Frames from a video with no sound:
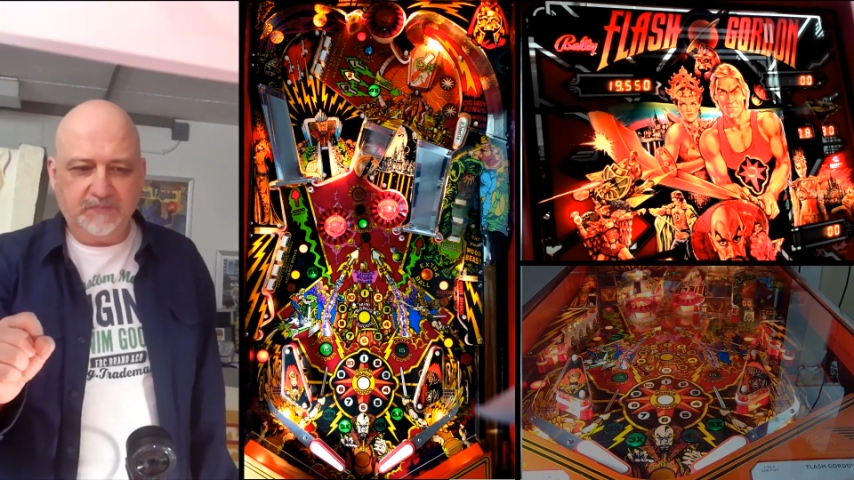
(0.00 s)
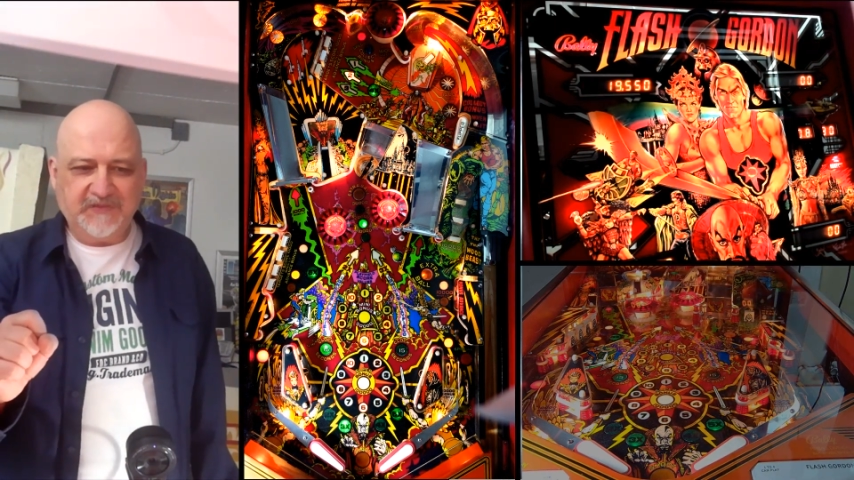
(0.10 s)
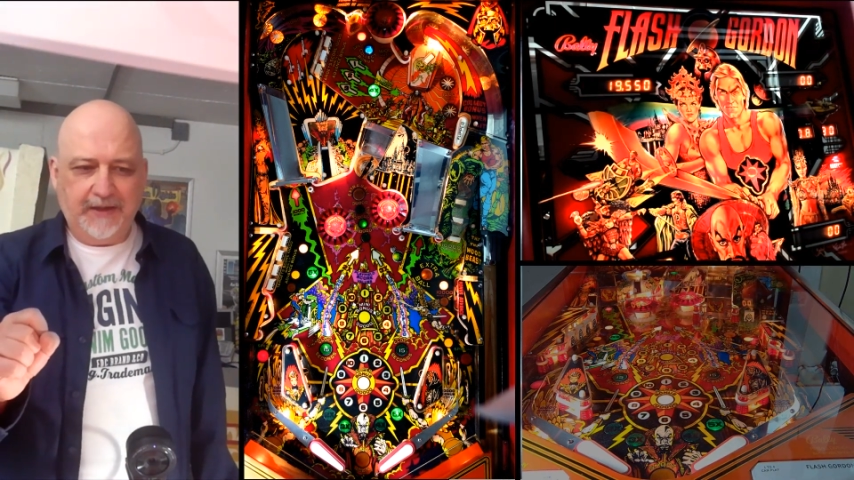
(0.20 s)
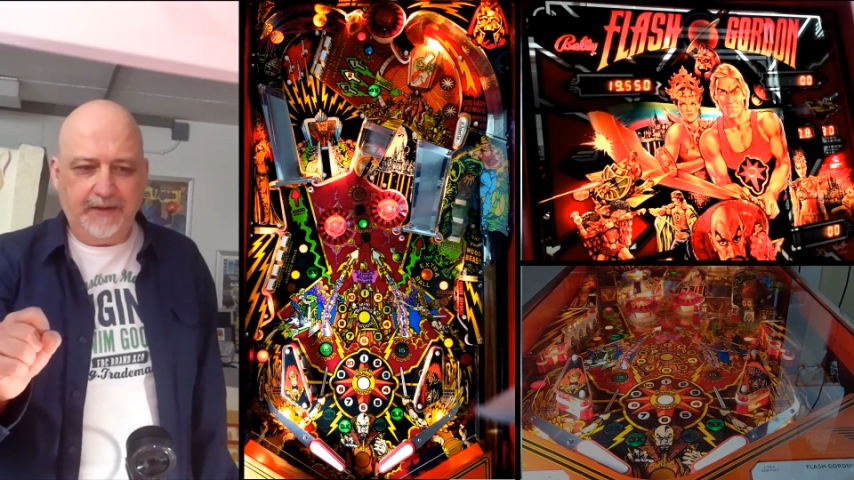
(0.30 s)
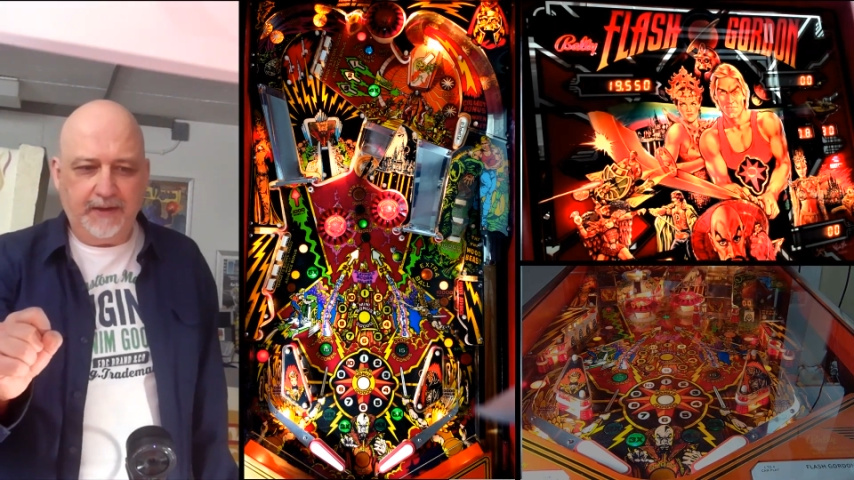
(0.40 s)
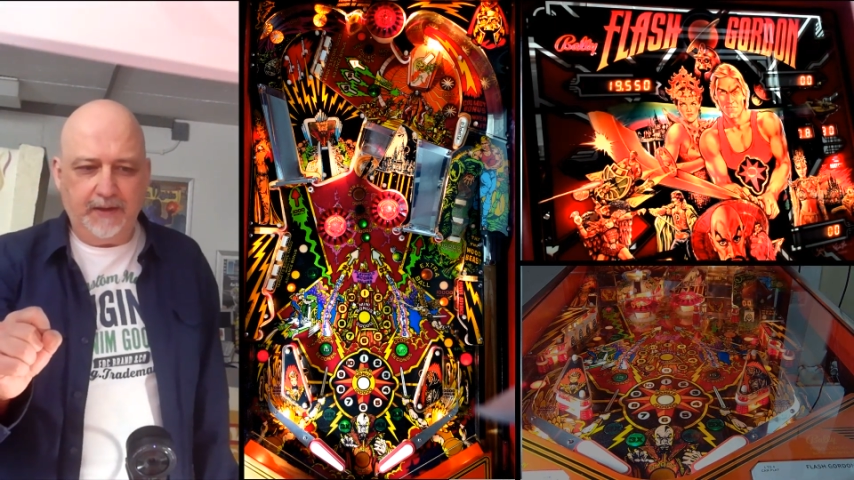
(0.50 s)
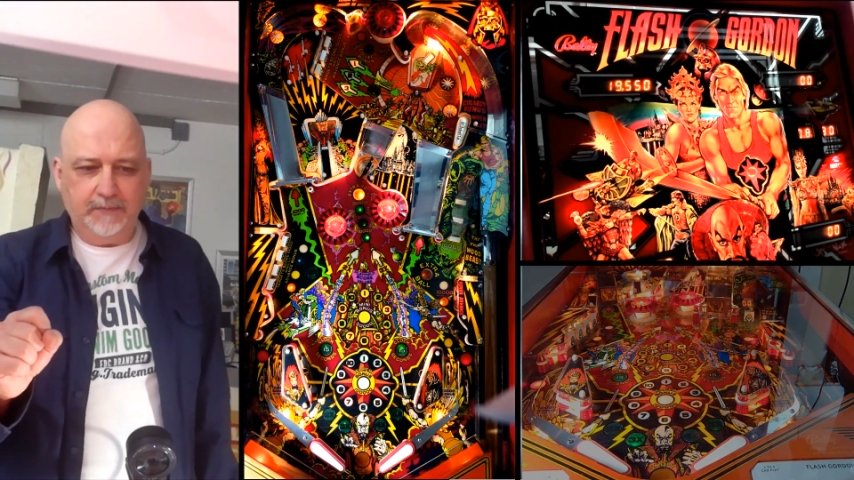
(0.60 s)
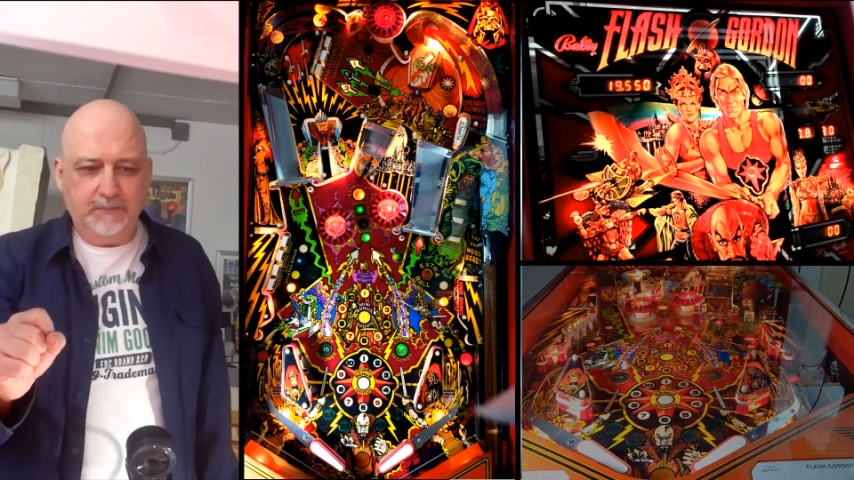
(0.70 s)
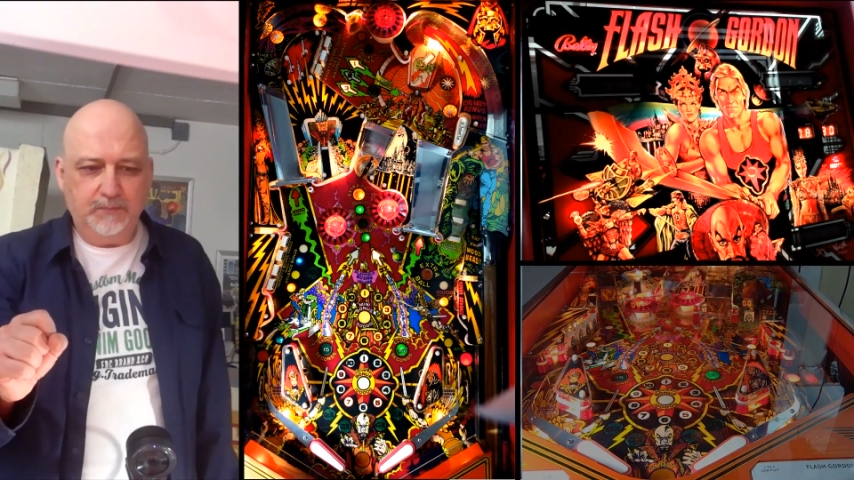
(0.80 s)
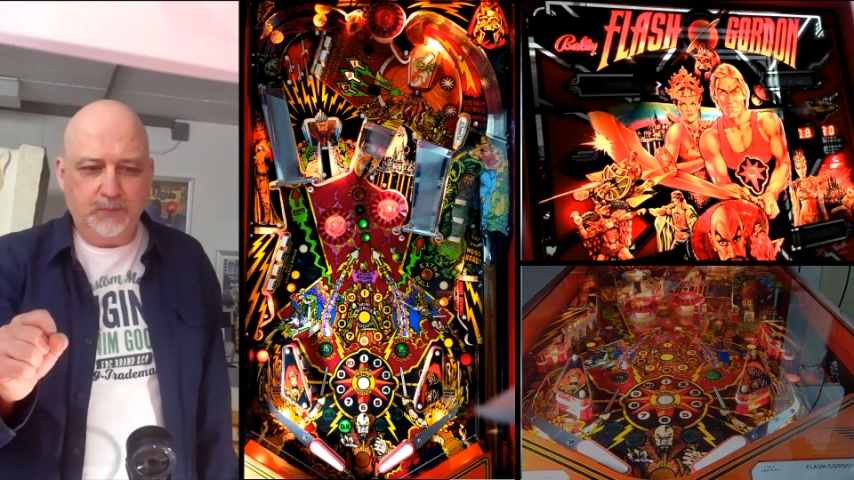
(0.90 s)
Yeah,
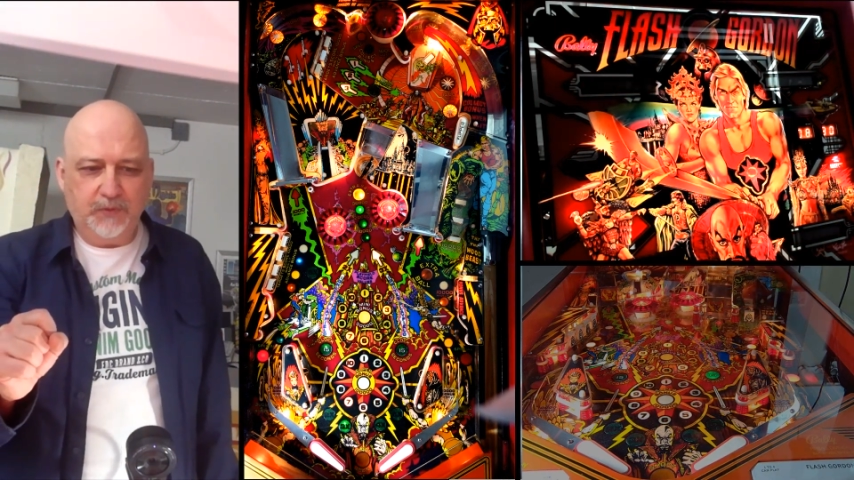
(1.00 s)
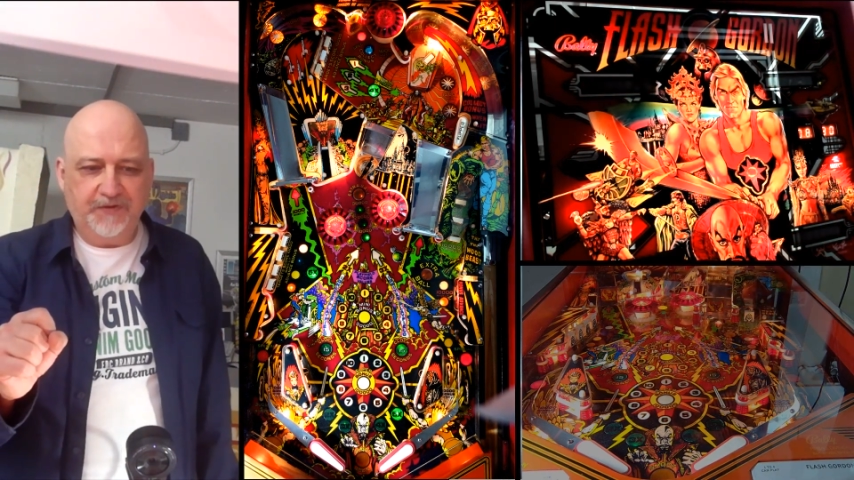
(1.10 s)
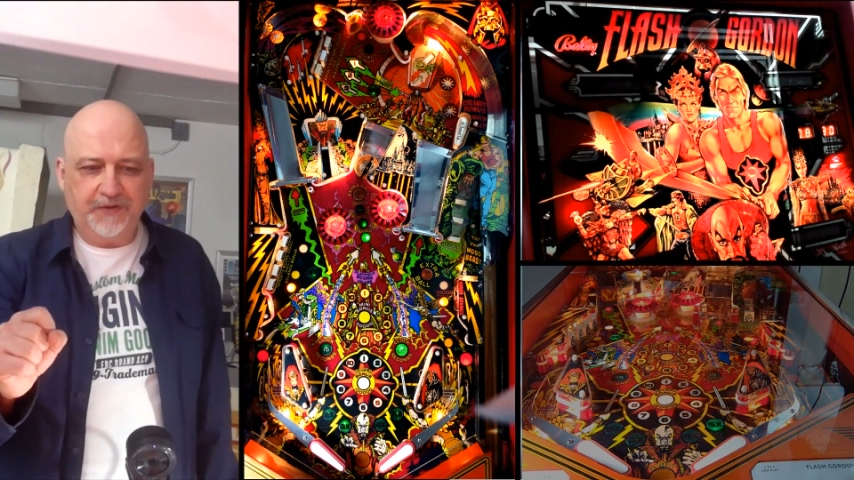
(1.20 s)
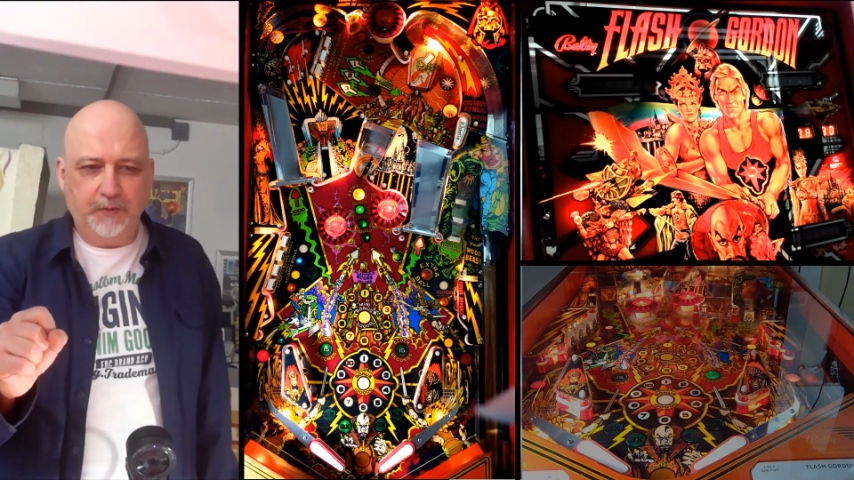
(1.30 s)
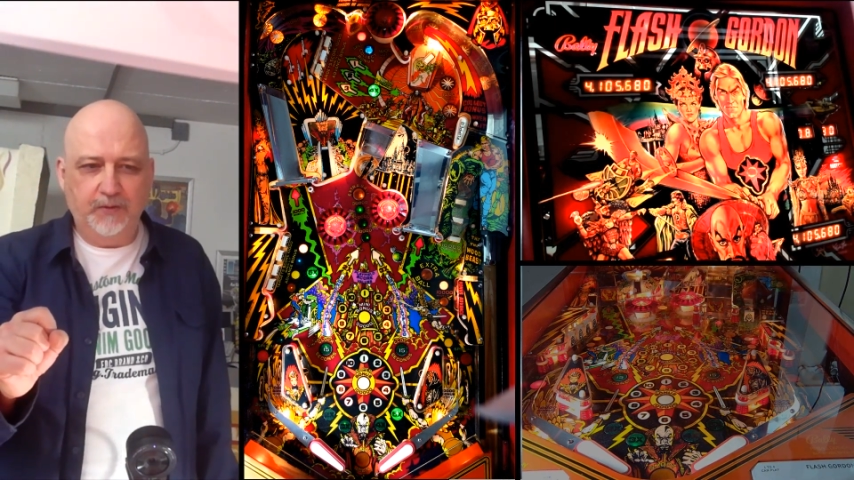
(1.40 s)
so